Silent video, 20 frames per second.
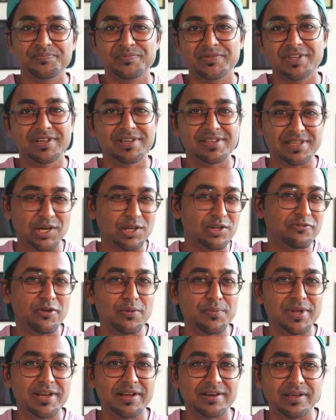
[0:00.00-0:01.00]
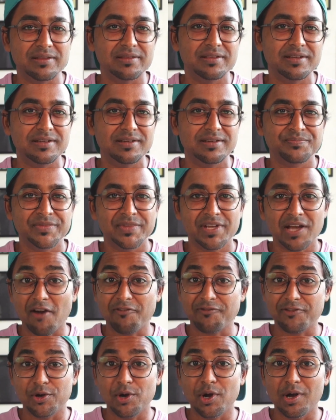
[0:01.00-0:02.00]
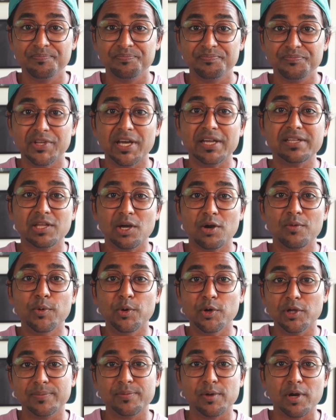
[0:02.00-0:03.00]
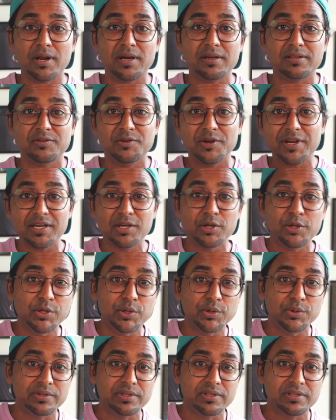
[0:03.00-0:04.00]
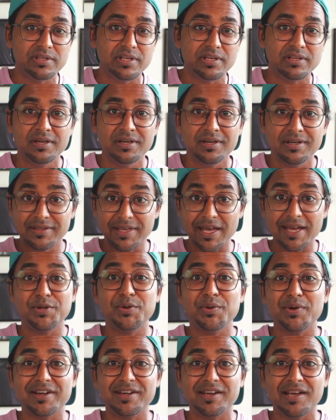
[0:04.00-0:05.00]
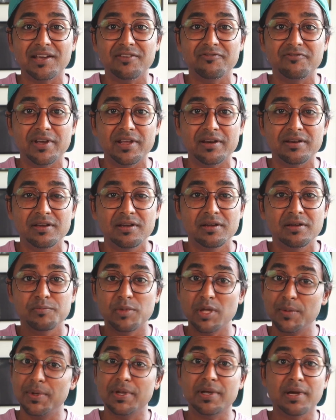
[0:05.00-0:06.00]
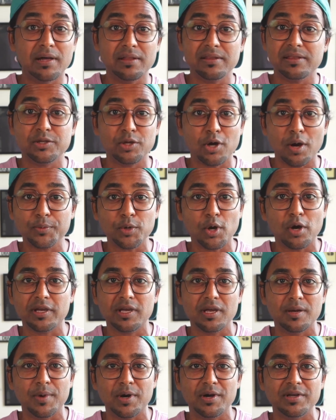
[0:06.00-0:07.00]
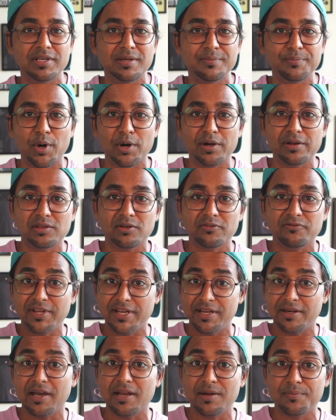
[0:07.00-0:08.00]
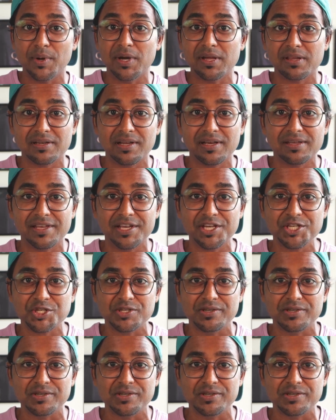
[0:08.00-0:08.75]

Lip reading: Sounds familiar, doesn't it? After all, that's how most products greet new users, and that too at a time when people can't stop talking about the importance of data and personalization.